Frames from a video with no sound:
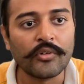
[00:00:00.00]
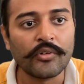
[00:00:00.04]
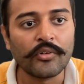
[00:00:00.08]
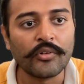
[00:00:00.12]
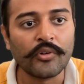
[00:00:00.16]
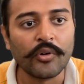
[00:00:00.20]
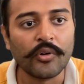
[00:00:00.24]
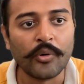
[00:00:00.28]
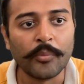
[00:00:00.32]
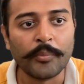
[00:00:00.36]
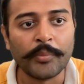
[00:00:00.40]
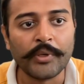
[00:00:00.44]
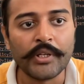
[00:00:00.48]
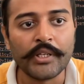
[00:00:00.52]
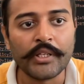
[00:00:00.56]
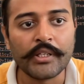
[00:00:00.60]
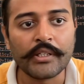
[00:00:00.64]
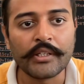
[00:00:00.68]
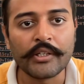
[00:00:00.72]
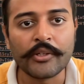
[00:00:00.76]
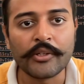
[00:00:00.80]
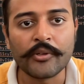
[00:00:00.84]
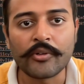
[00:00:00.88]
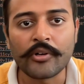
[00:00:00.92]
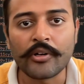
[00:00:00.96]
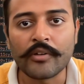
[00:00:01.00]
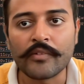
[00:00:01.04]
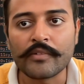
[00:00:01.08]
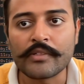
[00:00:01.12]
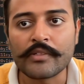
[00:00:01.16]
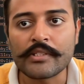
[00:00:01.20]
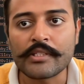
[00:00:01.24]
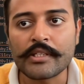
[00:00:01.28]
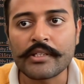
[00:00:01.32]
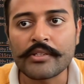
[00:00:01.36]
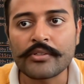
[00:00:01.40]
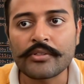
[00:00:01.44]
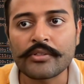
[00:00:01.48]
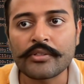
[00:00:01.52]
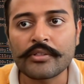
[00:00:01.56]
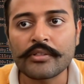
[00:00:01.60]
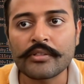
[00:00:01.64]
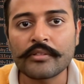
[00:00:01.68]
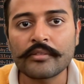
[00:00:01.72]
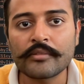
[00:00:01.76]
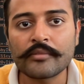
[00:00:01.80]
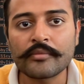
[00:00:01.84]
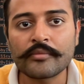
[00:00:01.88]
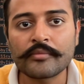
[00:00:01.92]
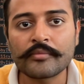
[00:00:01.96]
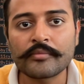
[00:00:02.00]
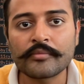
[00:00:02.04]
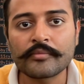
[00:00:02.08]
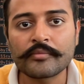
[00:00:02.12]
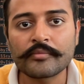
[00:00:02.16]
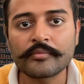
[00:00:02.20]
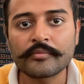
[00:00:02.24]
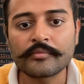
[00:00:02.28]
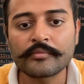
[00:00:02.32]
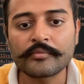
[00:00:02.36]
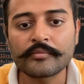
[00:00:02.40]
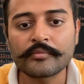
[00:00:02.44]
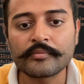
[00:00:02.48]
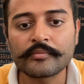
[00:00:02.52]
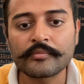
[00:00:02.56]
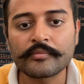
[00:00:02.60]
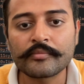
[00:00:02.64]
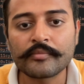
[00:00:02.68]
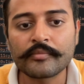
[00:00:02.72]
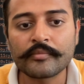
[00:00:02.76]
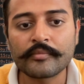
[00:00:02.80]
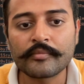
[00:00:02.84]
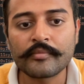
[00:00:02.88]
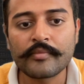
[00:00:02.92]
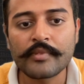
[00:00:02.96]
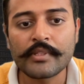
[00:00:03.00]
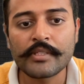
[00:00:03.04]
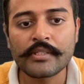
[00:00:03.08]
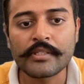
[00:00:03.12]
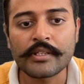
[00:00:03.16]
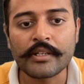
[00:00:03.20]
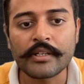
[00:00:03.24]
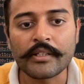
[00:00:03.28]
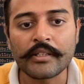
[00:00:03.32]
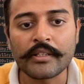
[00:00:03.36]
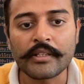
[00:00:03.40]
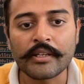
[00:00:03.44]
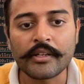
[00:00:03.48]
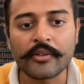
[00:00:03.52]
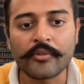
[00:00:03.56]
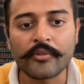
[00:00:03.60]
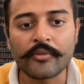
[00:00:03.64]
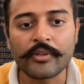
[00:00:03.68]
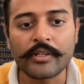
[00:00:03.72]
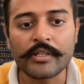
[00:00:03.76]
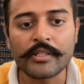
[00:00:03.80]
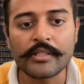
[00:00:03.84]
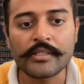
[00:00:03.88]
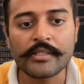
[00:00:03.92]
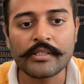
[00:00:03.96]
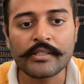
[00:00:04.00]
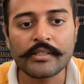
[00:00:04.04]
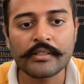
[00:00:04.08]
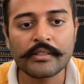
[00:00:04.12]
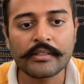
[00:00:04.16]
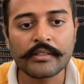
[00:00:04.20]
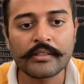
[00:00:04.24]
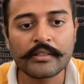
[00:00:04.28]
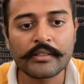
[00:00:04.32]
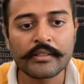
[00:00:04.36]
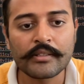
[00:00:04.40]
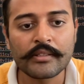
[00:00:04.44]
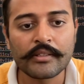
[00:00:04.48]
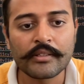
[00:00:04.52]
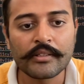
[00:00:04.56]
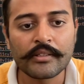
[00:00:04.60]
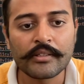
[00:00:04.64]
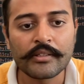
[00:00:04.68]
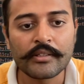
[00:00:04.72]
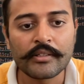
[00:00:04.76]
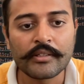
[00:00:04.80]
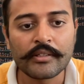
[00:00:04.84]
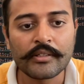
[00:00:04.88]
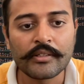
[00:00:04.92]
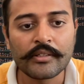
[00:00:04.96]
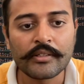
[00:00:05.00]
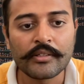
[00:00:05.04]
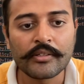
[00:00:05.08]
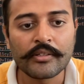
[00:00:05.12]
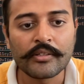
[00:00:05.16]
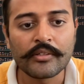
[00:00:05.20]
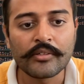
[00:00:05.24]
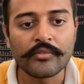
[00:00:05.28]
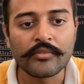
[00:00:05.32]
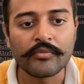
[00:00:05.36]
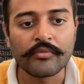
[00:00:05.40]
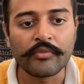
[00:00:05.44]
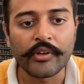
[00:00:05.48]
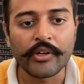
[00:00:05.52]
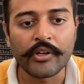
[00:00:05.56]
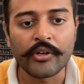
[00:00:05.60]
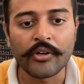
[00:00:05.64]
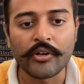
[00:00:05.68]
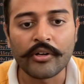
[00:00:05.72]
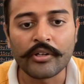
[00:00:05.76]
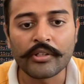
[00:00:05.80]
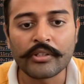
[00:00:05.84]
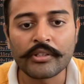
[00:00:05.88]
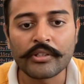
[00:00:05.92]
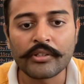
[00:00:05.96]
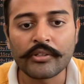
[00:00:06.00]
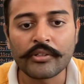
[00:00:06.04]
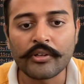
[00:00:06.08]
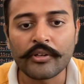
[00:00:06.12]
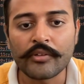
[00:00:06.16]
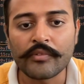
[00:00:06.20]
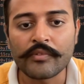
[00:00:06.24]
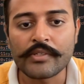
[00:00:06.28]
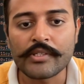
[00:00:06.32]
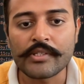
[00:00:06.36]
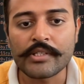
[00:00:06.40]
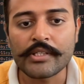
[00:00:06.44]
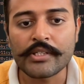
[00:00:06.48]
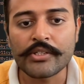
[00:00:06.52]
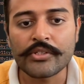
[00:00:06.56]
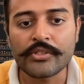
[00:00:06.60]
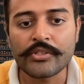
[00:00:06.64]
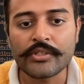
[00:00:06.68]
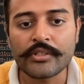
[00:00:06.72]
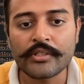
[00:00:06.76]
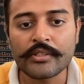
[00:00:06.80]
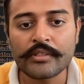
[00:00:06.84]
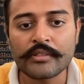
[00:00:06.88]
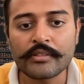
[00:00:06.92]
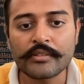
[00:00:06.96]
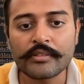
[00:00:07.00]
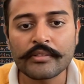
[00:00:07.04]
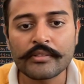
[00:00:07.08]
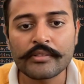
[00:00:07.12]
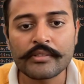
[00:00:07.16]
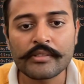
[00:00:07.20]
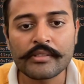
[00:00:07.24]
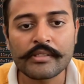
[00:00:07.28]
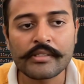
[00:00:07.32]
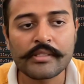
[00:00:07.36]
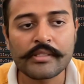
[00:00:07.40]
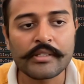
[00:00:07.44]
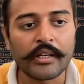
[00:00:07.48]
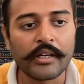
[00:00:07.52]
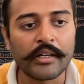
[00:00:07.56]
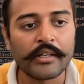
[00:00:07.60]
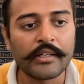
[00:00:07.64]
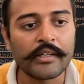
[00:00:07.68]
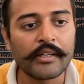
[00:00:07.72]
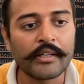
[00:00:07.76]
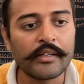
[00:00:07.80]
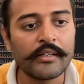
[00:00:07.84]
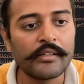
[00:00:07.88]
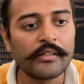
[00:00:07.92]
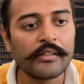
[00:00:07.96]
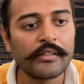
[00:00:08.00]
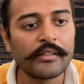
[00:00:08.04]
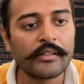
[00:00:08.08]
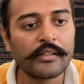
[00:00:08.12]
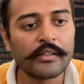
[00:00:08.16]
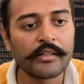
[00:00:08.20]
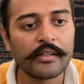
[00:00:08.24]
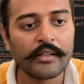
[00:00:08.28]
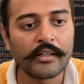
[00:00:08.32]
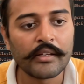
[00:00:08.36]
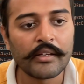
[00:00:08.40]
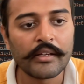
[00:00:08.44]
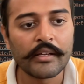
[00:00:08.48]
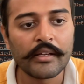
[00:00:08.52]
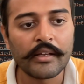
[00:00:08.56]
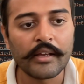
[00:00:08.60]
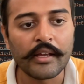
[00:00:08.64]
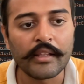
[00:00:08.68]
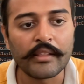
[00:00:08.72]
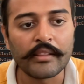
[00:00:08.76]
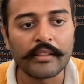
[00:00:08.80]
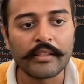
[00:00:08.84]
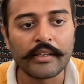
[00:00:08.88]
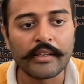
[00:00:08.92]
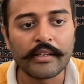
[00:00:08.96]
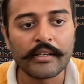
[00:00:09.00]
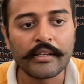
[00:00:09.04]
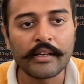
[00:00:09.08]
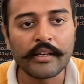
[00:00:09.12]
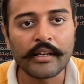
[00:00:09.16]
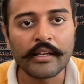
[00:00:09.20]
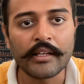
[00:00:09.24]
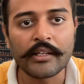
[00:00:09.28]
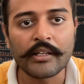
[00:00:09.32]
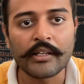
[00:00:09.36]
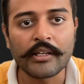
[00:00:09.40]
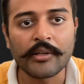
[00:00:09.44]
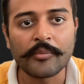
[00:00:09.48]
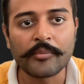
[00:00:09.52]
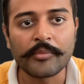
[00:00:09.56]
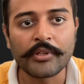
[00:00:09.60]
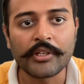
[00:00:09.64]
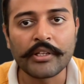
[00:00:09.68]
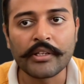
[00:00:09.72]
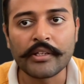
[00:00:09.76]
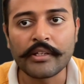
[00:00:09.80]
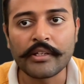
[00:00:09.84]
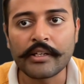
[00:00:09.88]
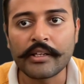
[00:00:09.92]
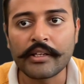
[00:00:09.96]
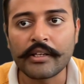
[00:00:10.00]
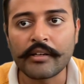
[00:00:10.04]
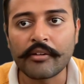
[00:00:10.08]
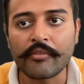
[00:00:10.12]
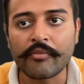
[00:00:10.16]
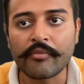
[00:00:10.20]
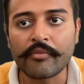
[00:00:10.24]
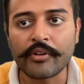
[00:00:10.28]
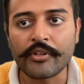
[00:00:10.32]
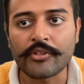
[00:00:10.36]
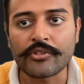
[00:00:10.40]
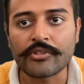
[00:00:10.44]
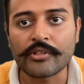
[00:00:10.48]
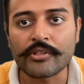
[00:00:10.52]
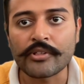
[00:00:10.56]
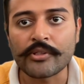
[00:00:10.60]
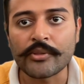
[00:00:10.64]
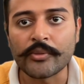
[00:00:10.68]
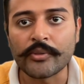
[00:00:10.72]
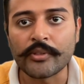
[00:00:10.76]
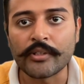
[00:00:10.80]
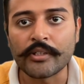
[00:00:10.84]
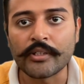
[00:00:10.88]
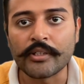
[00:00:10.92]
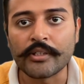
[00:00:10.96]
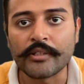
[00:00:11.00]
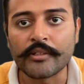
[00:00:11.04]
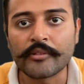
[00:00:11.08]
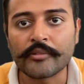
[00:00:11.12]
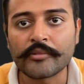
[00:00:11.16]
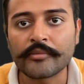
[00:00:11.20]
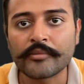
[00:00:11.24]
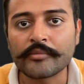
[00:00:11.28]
open a new conversation, send the request. We got the conversation started, and then I'll come here and refresh the token.